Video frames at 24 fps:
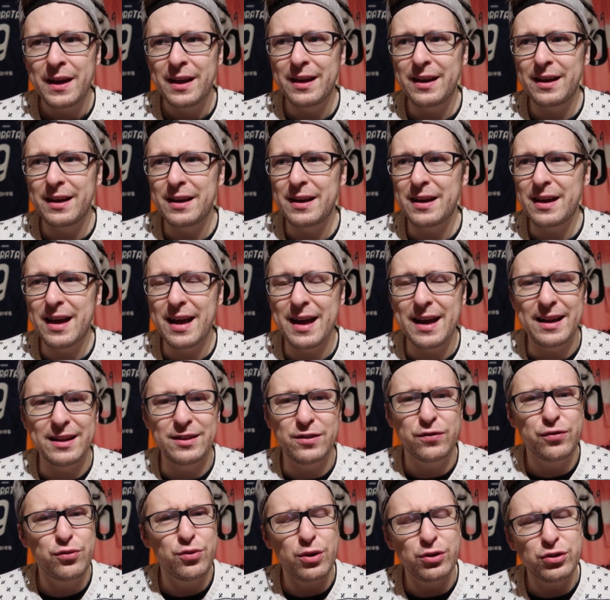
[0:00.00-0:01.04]

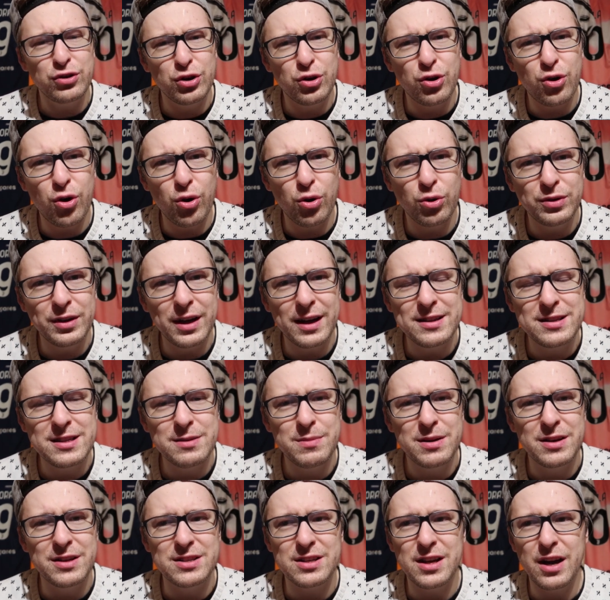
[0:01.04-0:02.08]
And throughout the whole
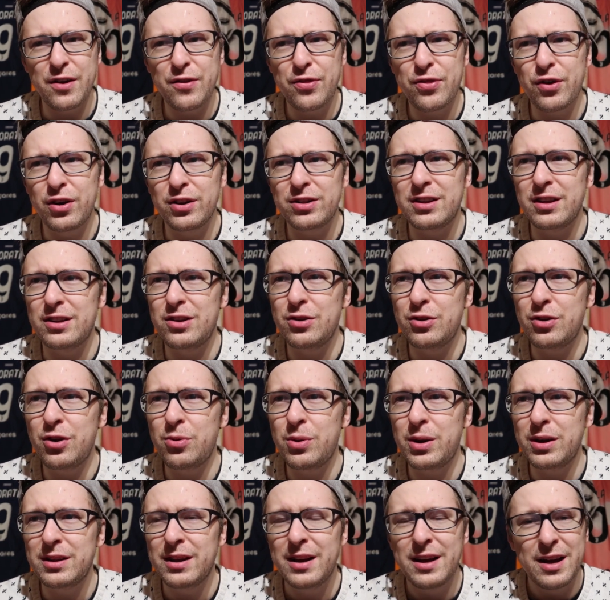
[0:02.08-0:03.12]
90 minutes, I thought that, you know
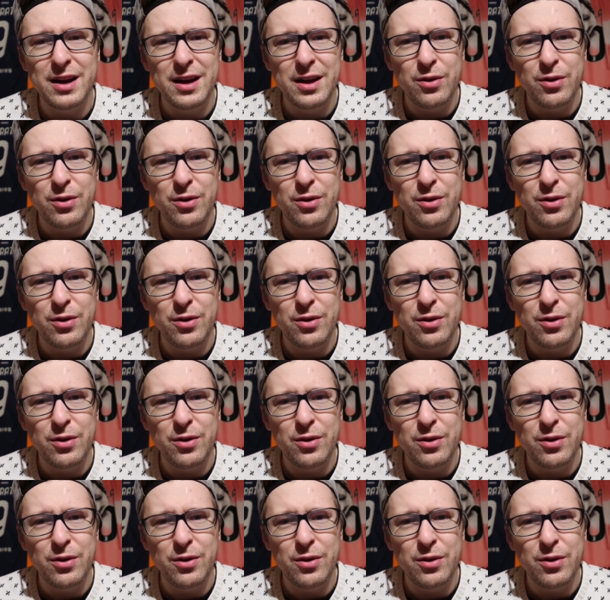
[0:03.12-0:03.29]
what,